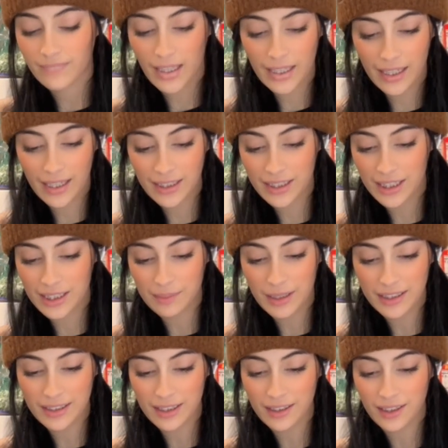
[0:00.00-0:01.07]
I can't change it
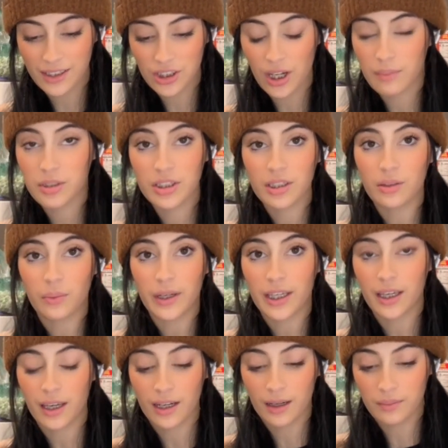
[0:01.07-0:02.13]
back to English. I'm just gonna wing
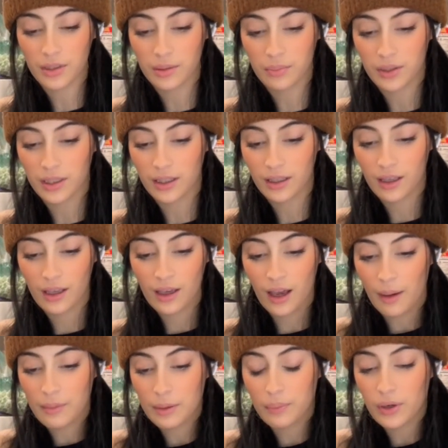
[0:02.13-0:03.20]
it and I'm gonna put
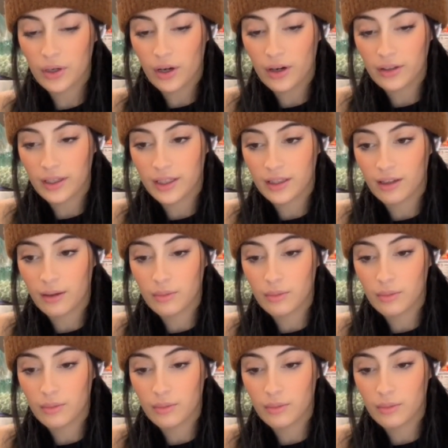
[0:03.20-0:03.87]
garlic in there.